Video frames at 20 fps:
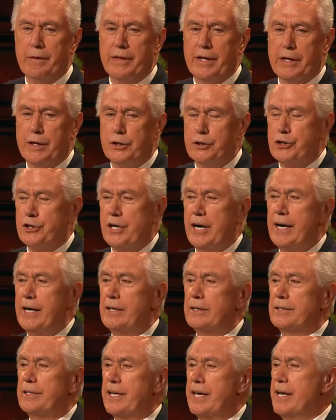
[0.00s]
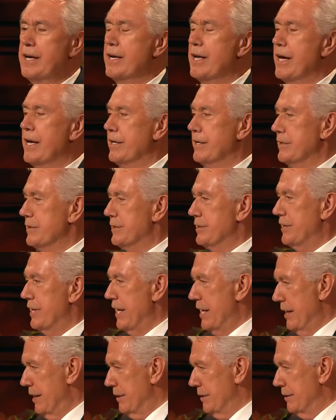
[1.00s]
that a child can
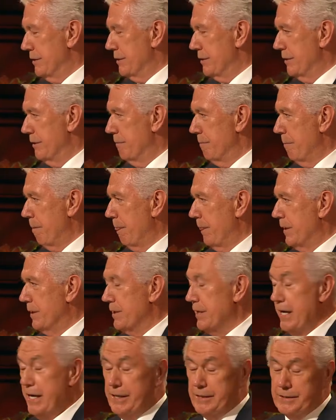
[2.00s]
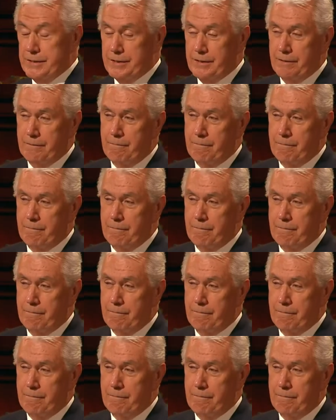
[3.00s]
understand. Yet,